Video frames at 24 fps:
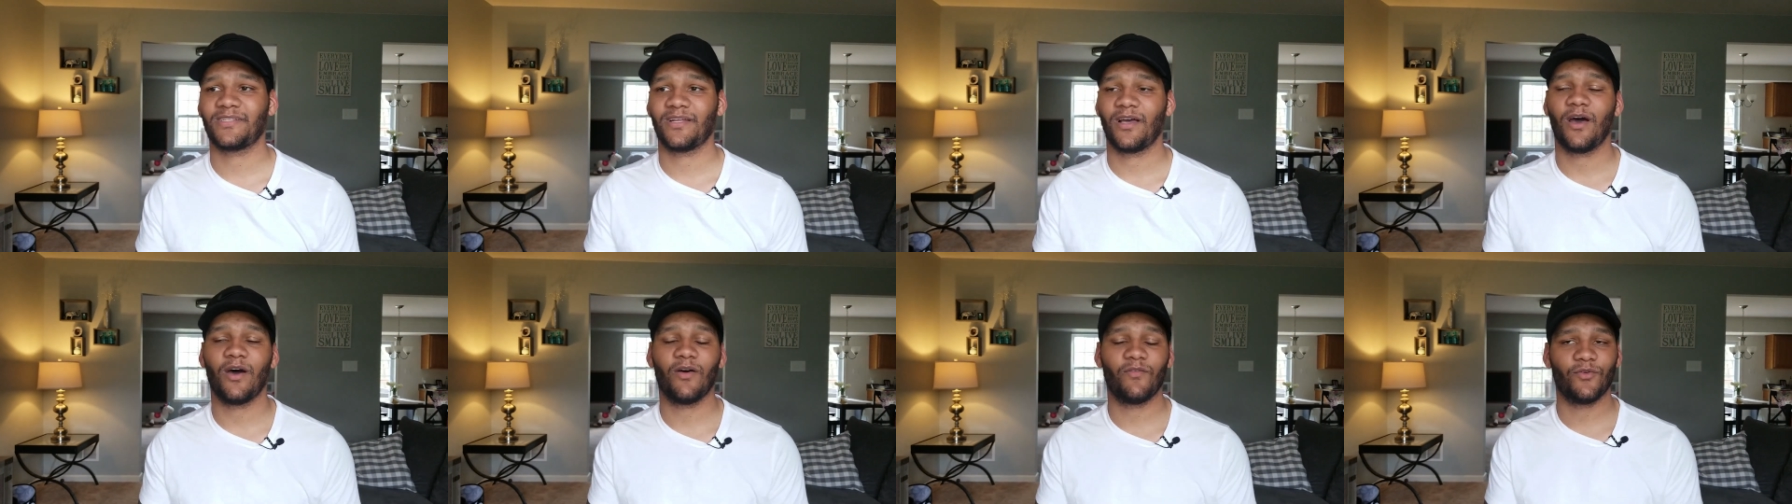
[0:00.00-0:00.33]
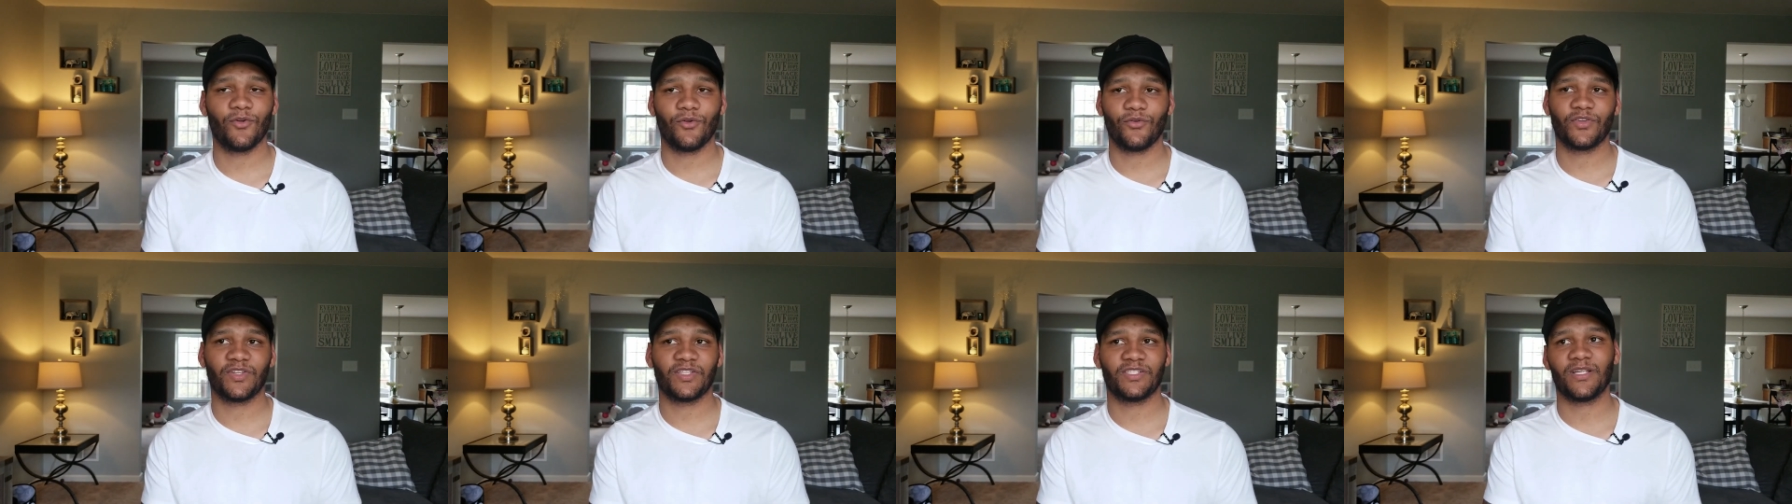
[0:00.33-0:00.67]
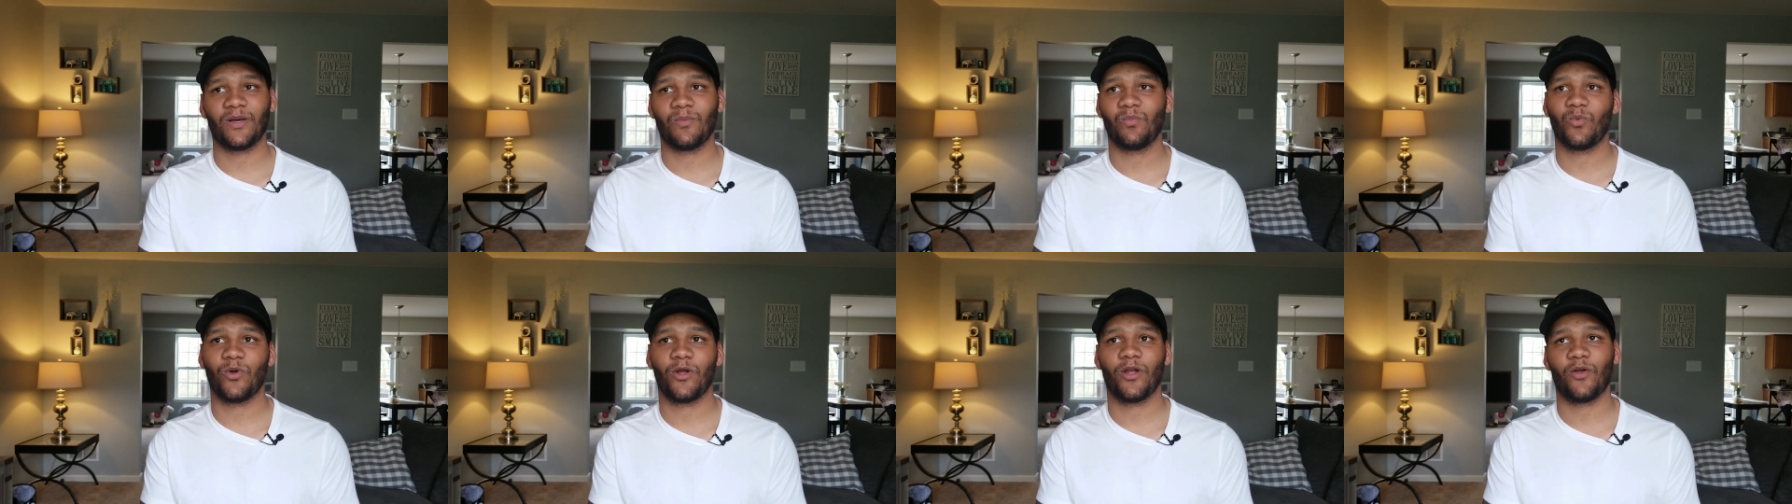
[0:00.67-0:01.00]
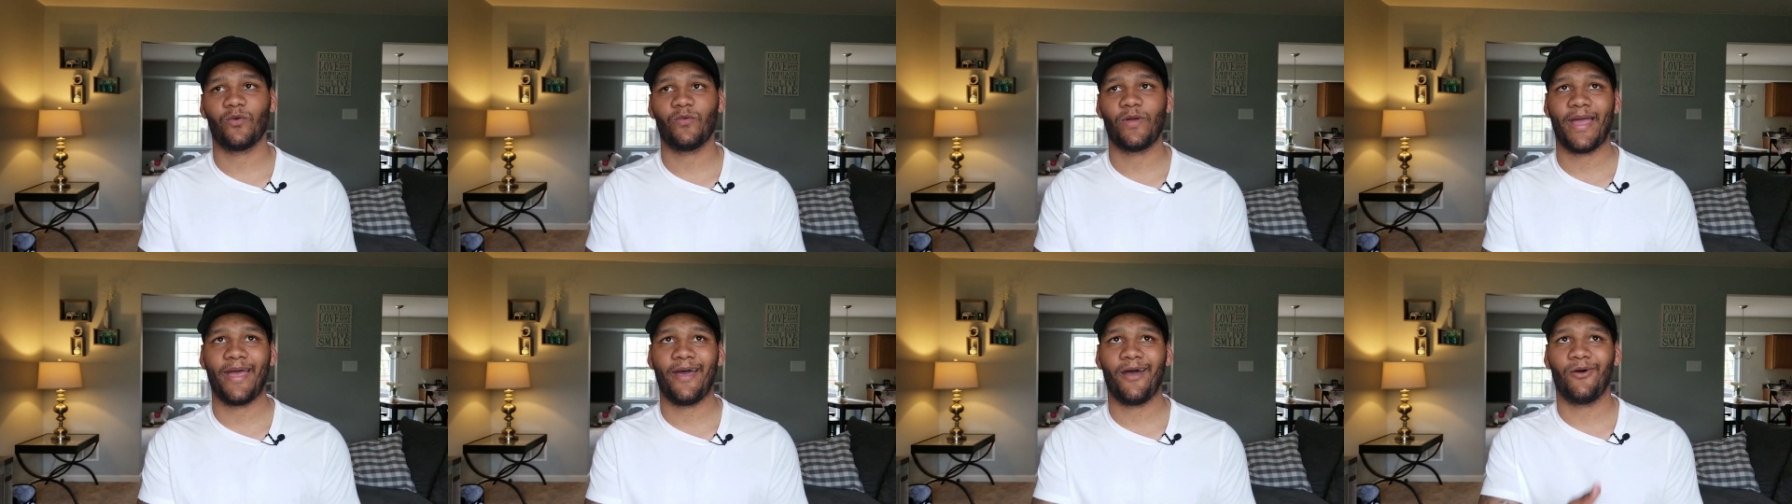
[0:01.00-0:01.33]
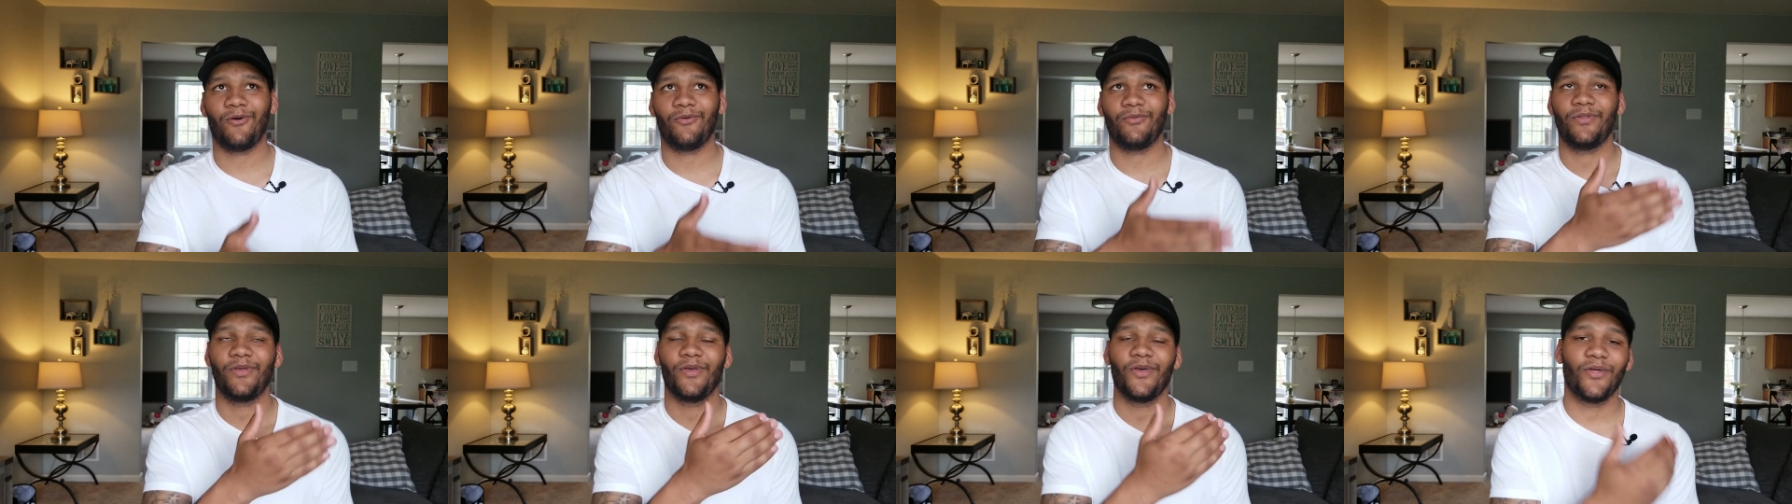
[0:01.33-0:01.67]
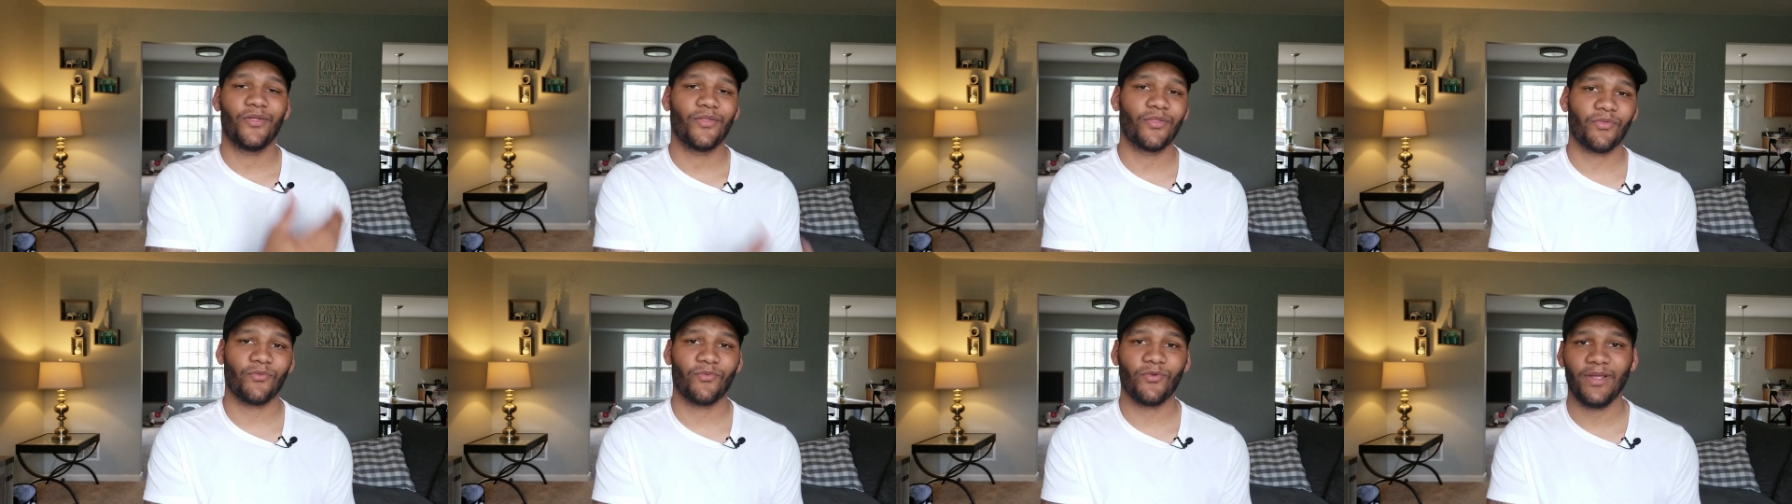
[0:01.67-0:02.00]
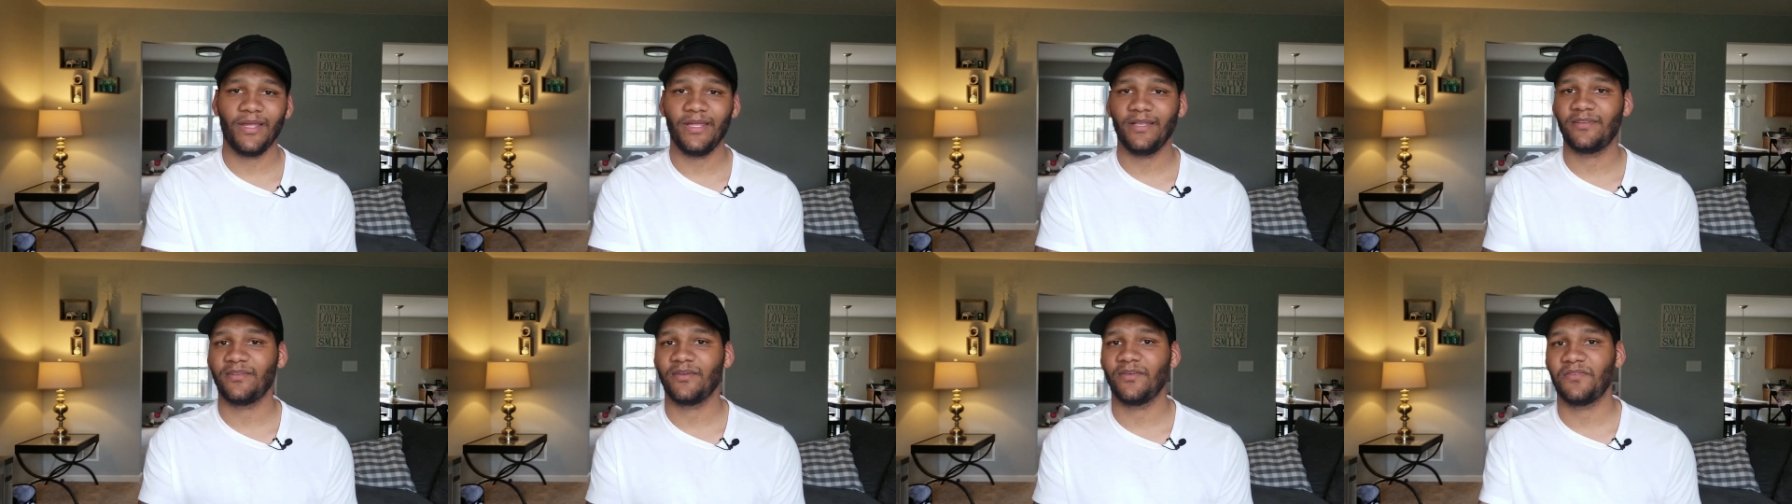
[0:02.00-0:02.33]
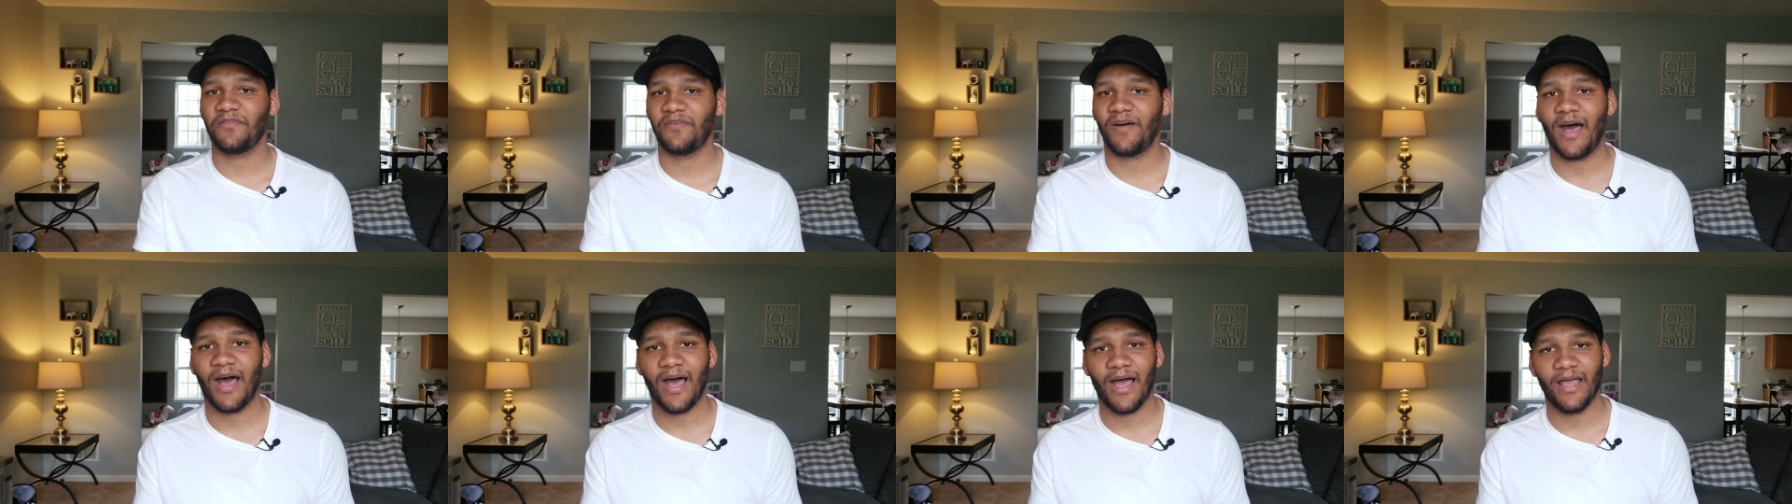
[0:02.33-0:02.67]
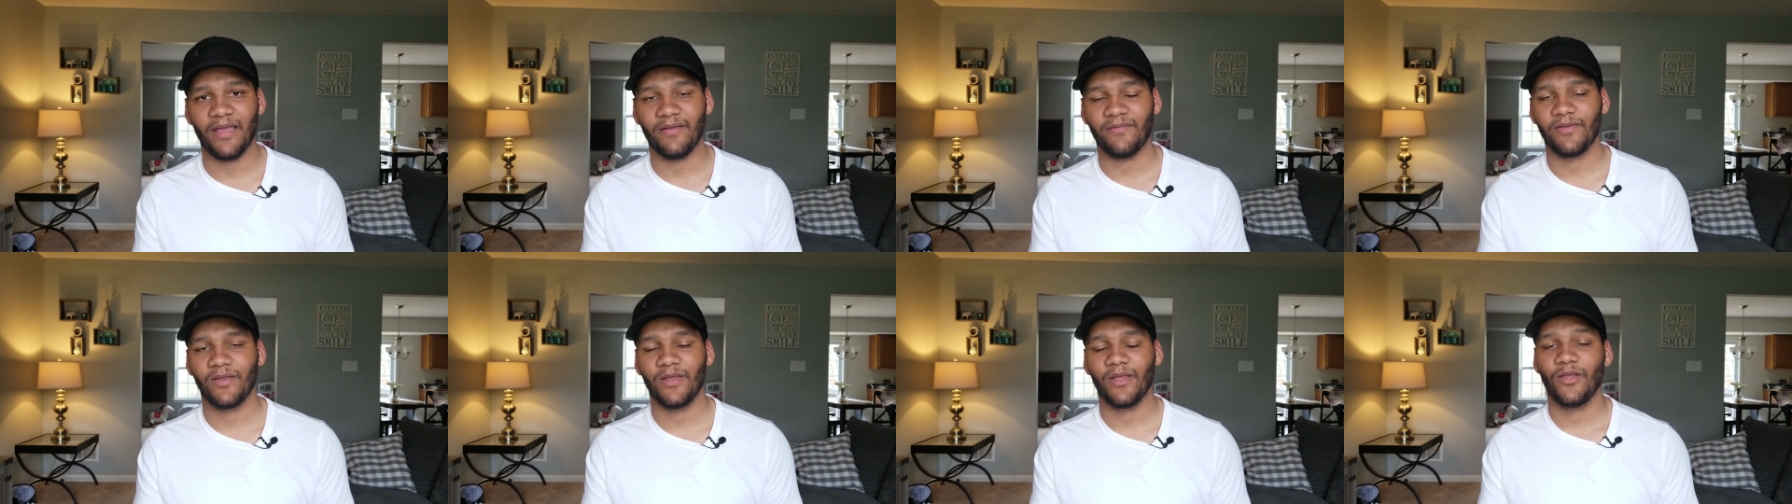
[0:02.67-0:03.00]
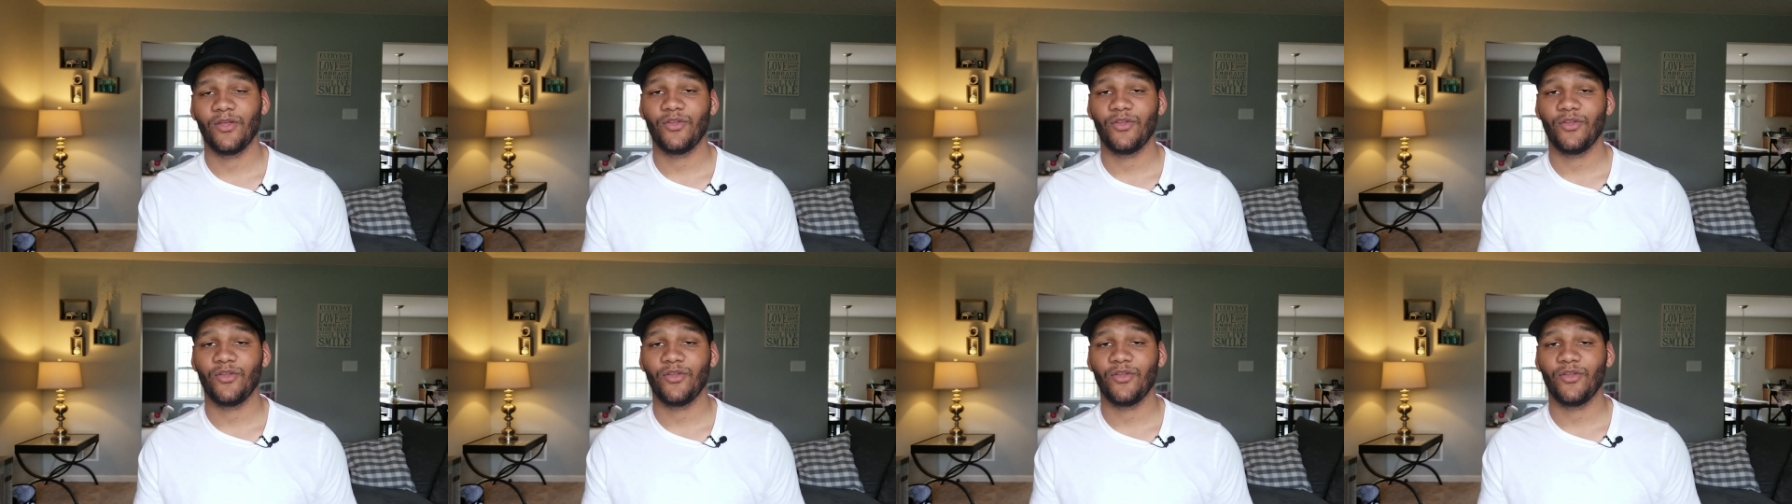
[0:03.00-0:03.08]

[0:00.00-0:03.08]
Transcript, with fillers: hovers somewhere around three to five,